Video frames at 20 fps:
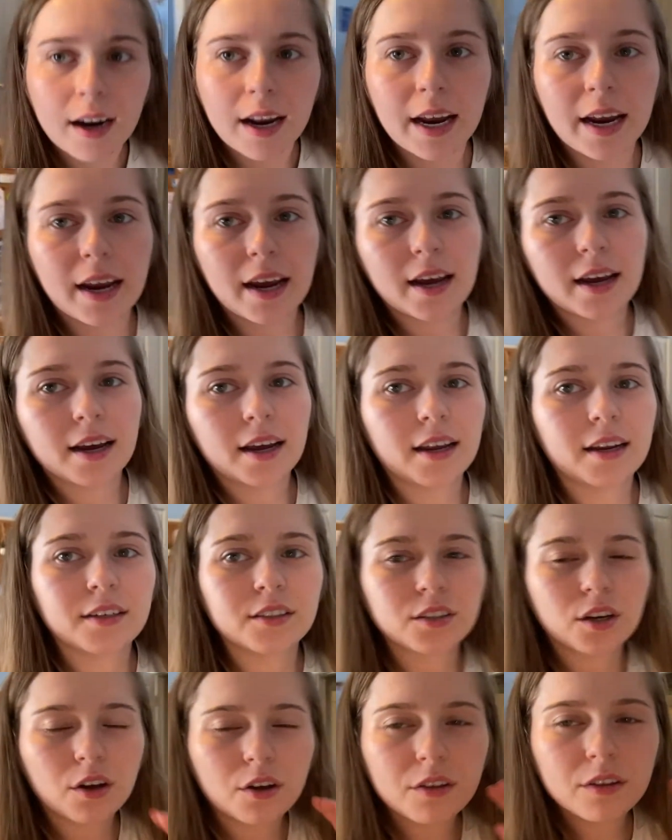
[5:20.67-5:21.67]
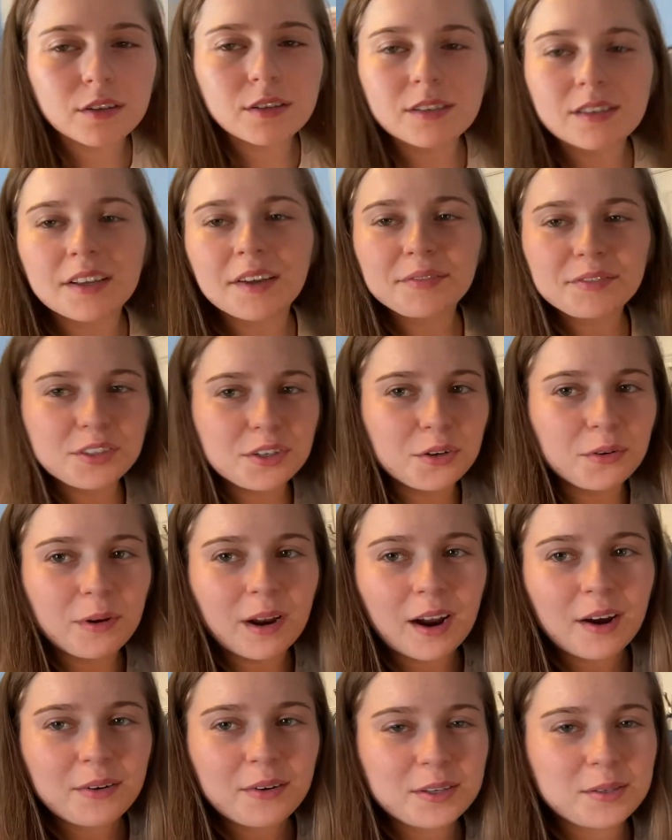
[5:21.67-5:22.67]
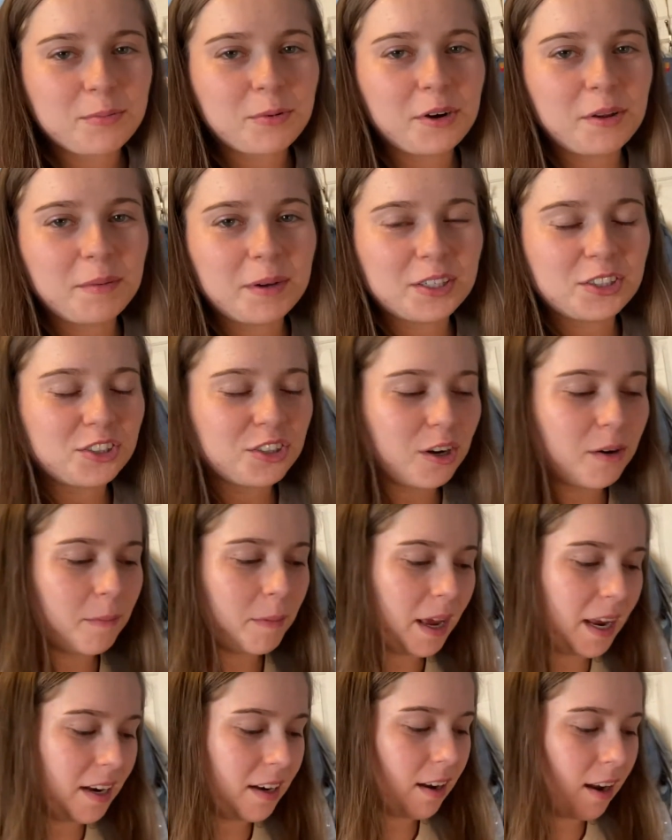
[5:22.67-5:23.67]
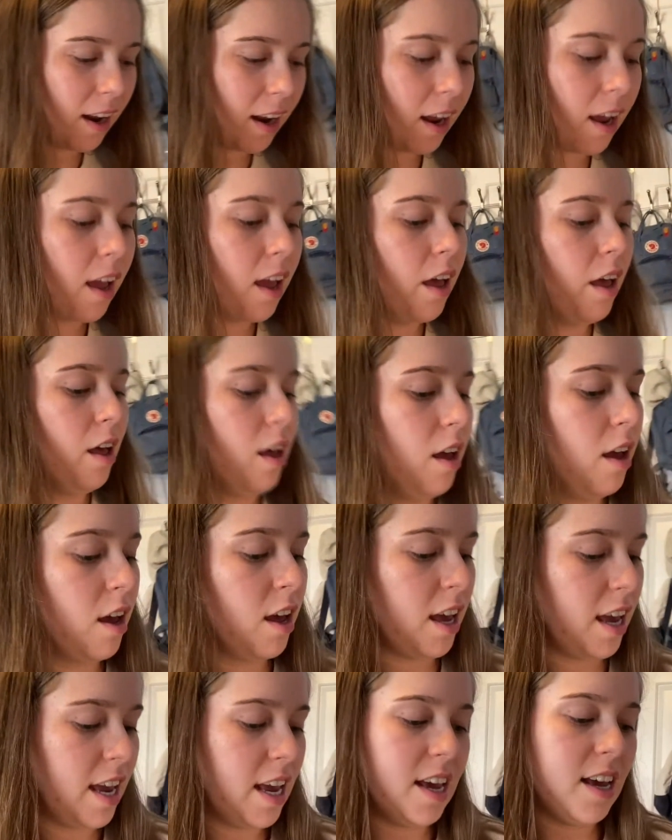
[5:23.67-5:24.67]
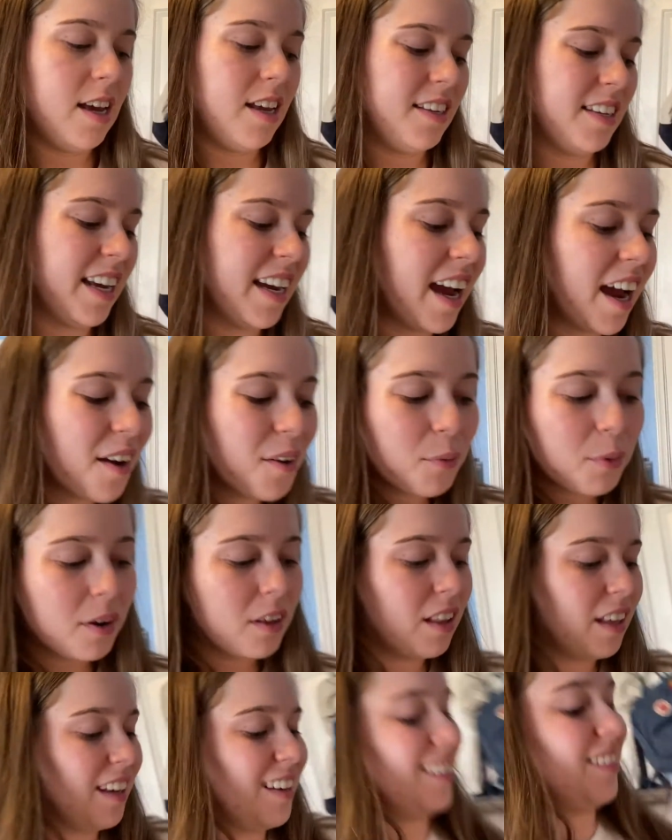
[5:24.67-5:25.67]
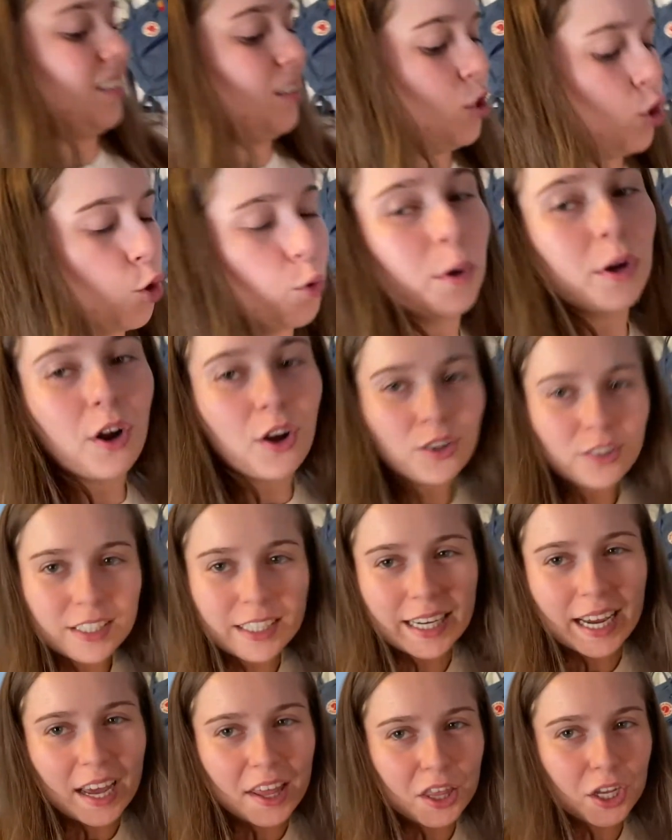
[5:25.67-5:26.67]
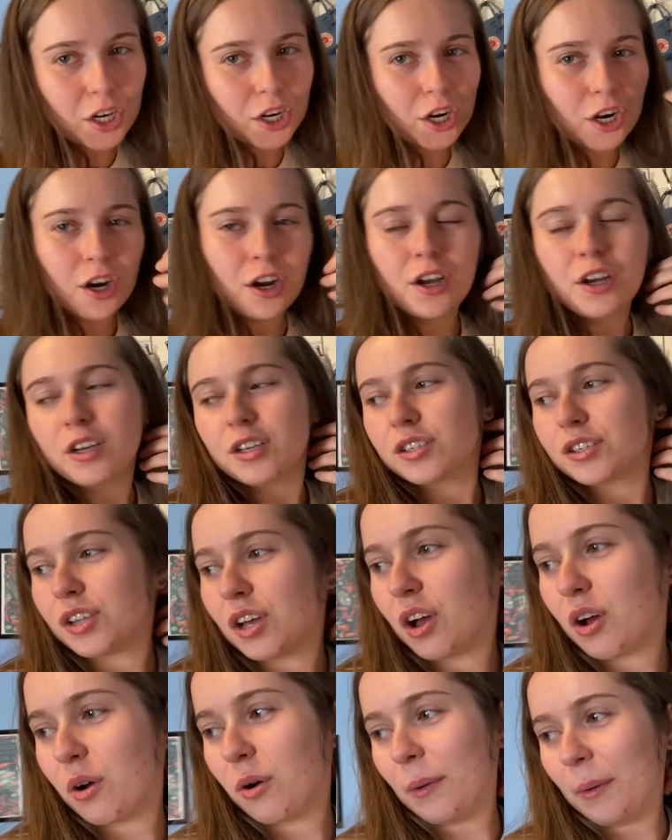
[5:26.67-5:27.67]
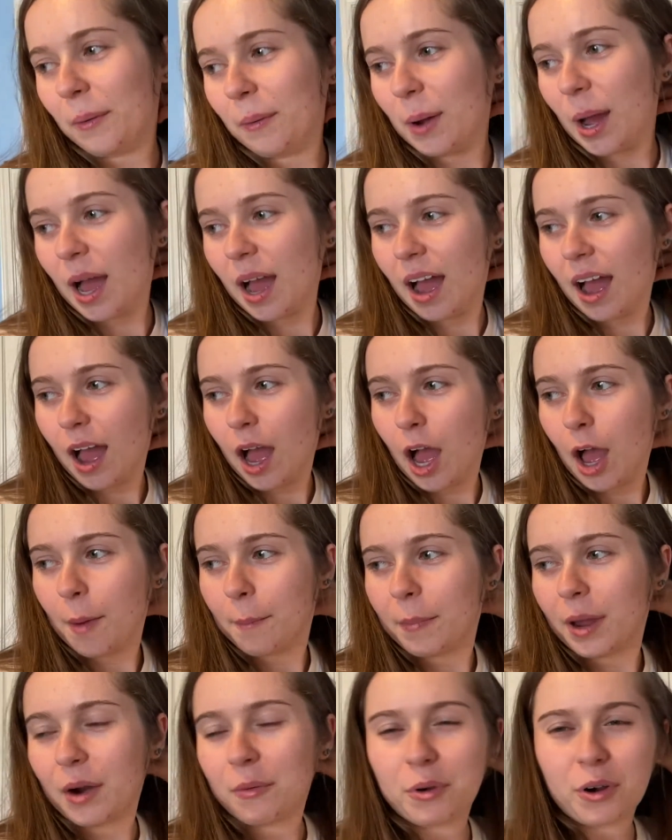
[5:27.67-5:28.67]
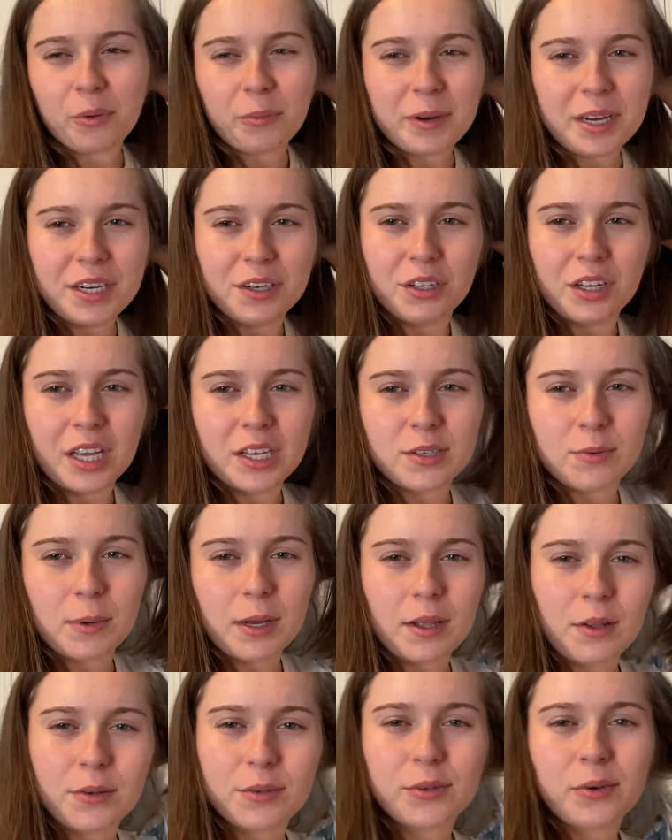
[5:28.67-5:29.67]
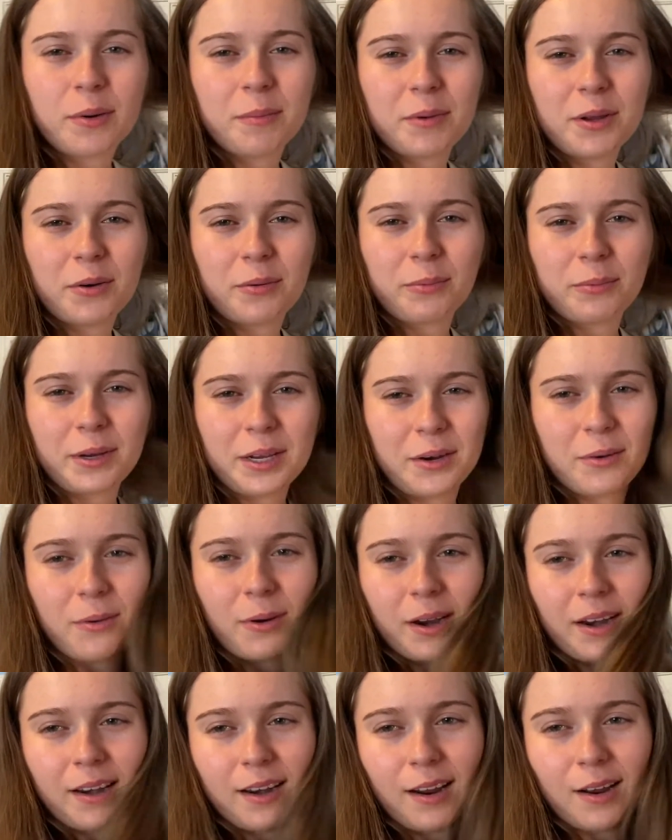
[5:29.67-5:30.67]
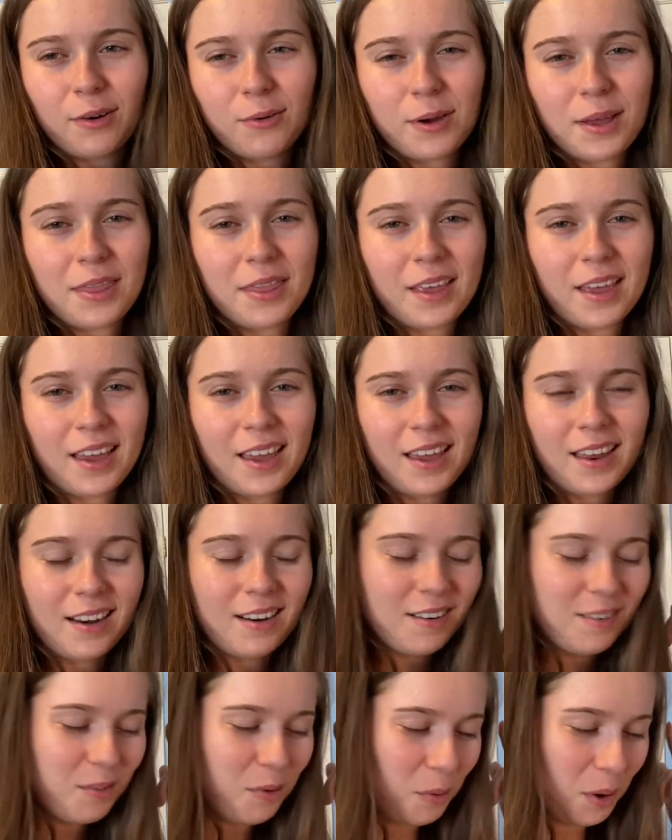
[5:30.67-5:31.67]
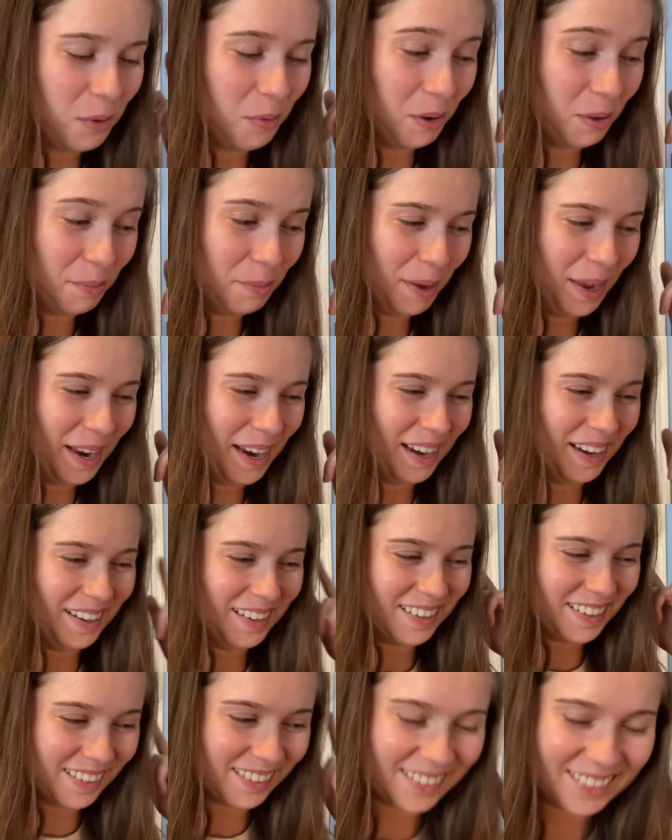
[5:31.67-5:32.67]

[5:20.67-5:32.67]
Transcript: and all that's left to do now is pretty much start painting and I kind of want to like do it all together. So, um, but I want to read as well. So I'm going to read right now and then we will paint.